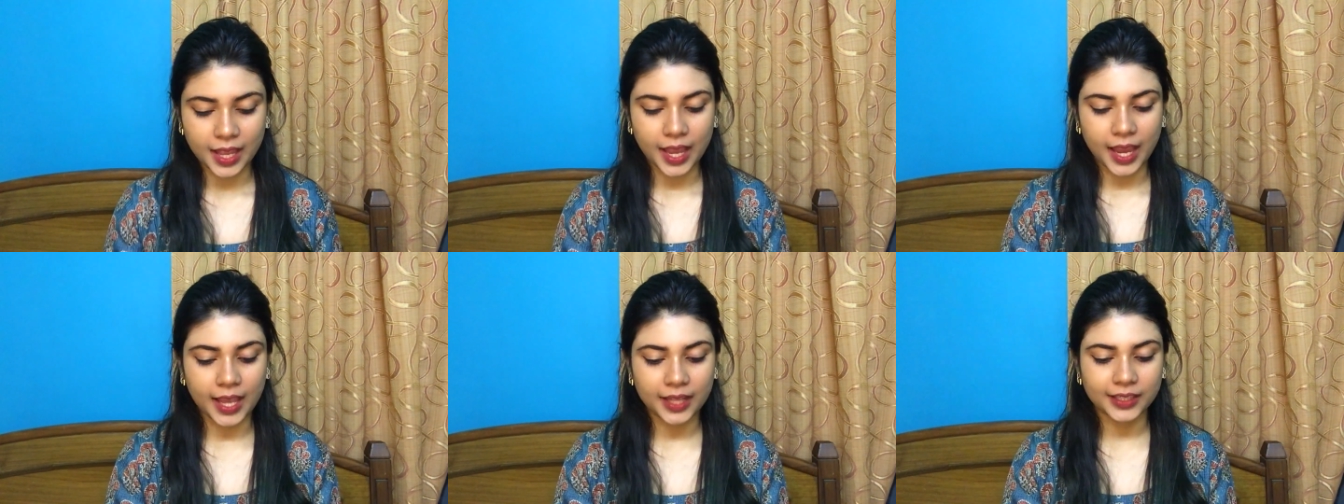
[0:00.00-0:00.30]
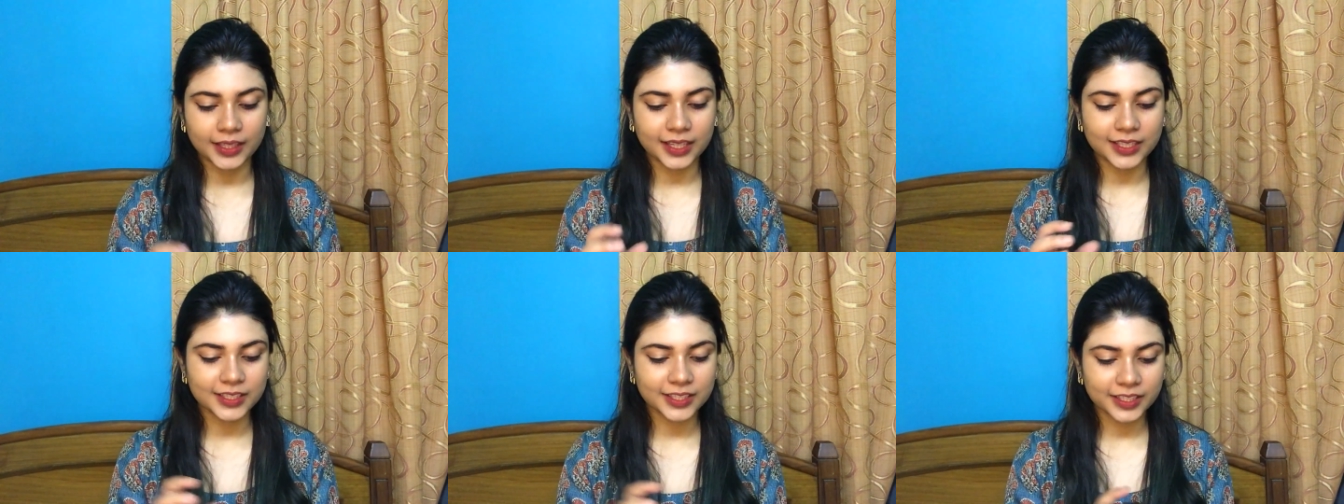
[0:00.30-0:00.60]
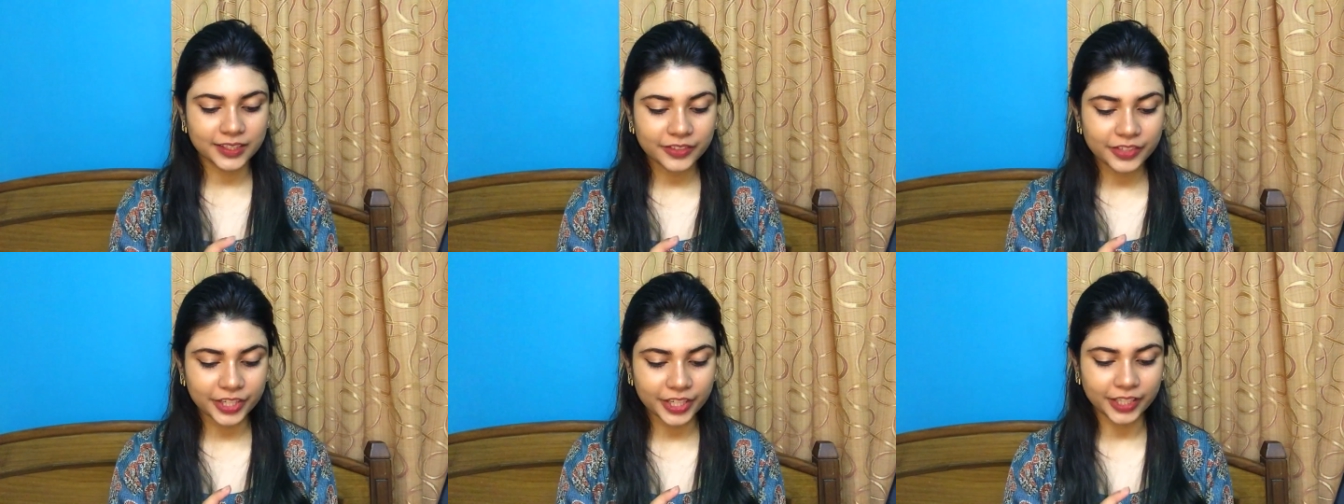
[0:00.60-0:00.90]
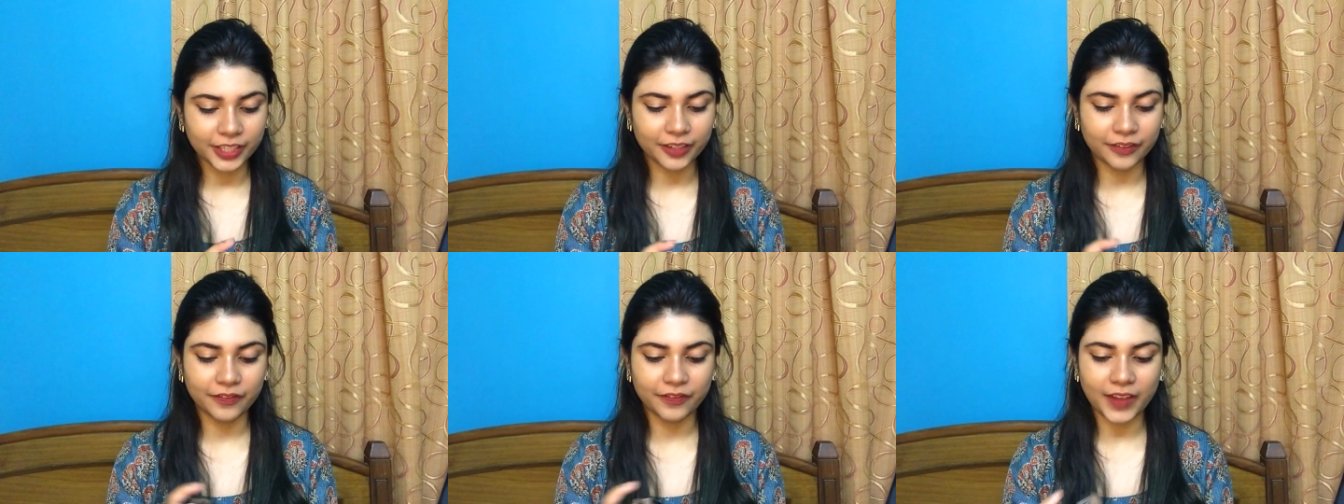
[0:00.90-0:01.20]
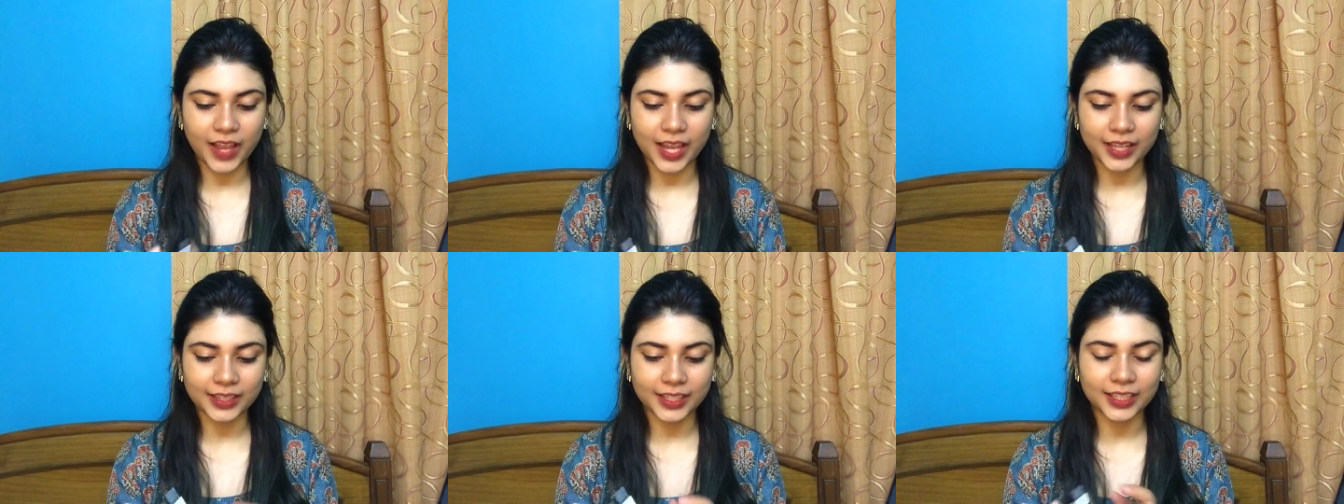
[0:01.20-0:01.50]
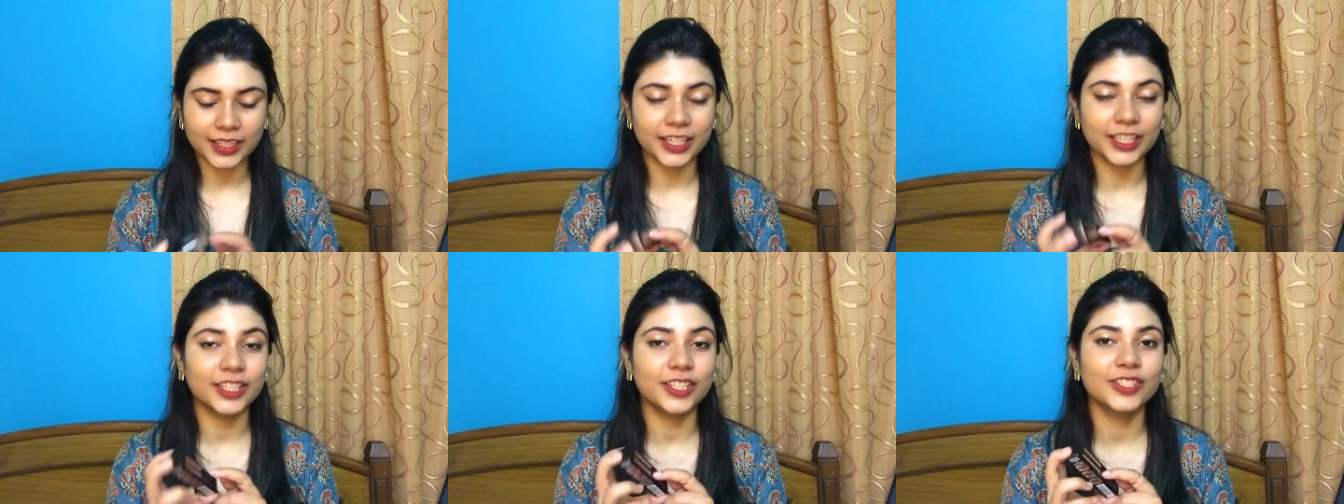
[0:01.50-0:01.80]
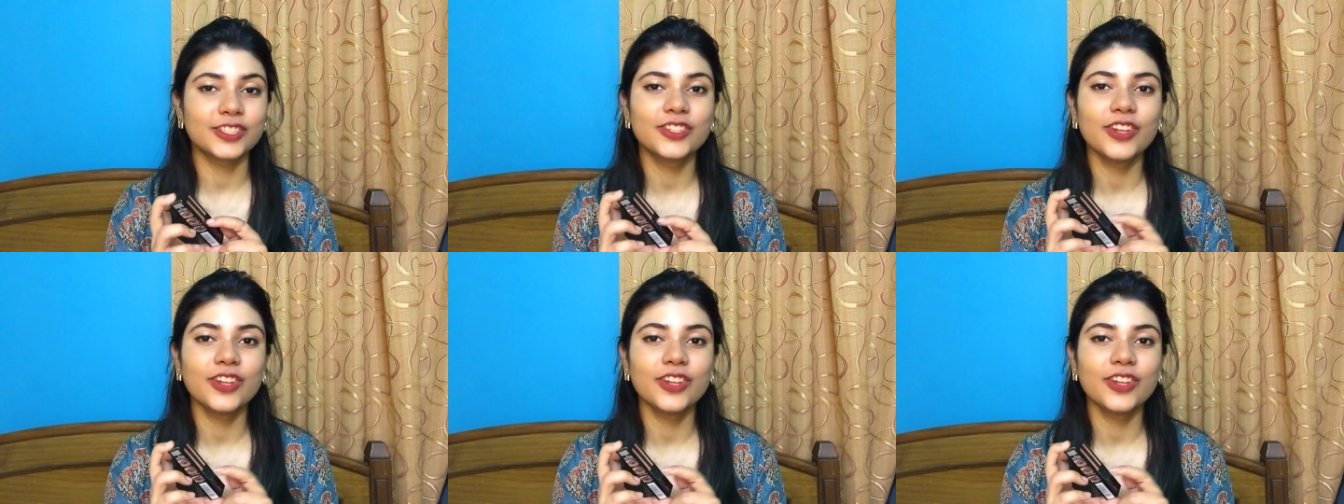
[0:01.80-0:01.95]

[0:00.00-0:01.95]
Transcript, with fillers: and considering the fact that it does